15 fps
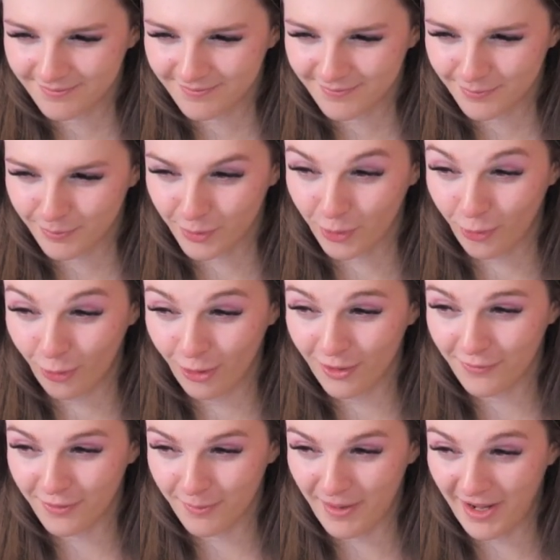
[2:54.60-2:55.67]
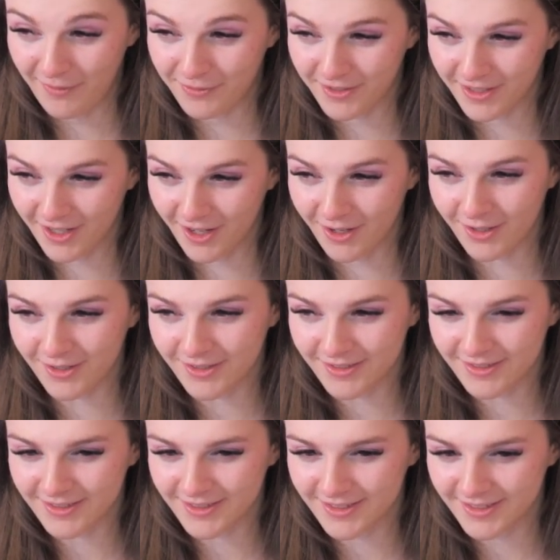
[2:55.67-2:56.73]
Decide the number, and we can talk
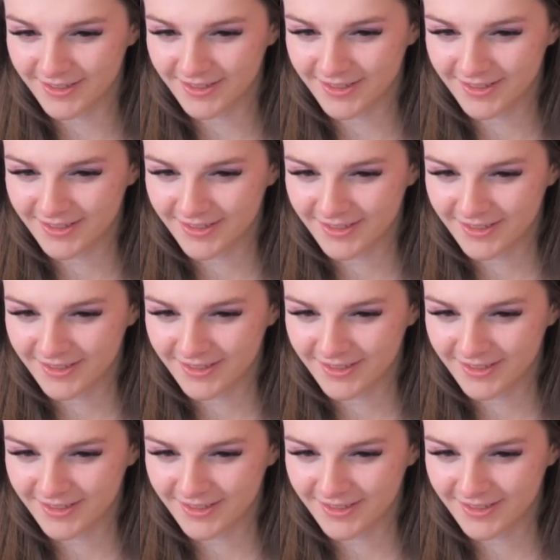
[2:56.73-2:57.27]
about it later.